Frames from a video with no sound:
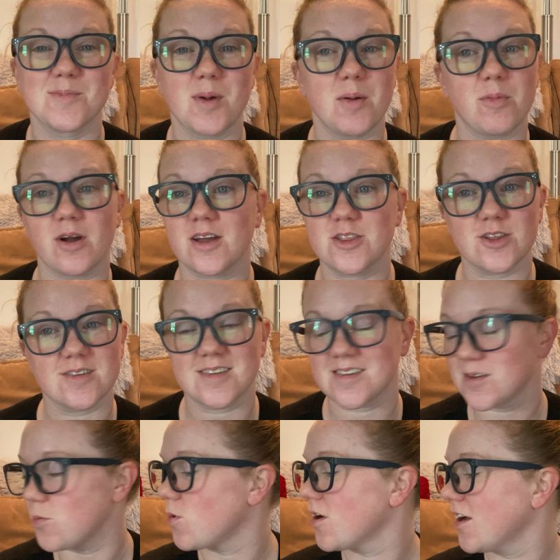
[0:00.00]
My brain just
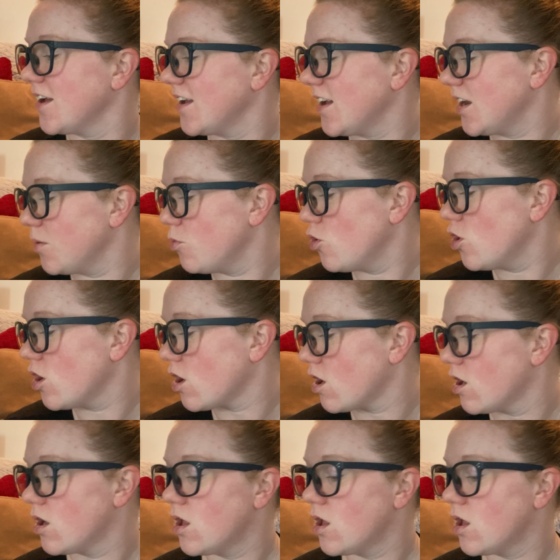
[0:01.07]
isn't working anymore,